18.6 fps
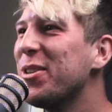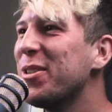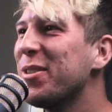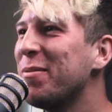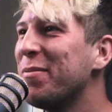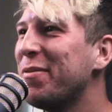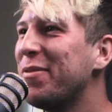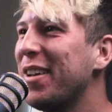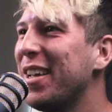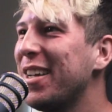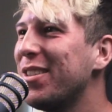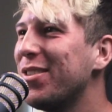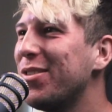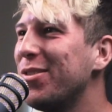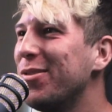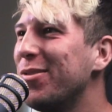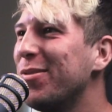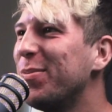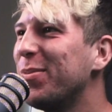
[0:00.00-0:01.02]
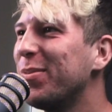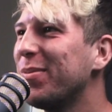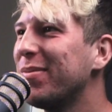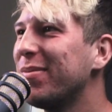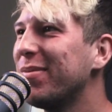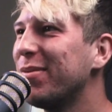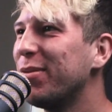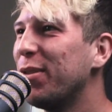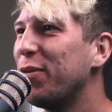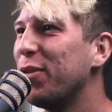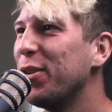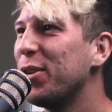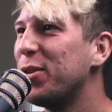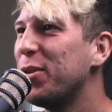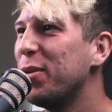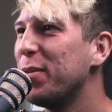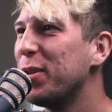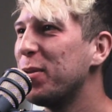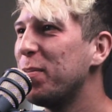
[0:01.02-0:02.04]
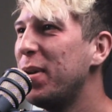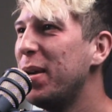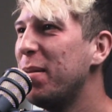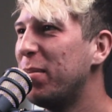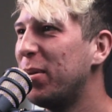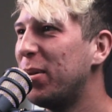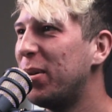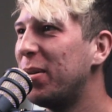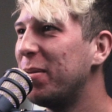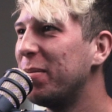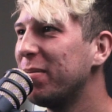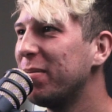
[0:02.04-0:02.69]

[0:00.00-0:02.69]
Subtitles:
some fans who refer to him as Pitbull.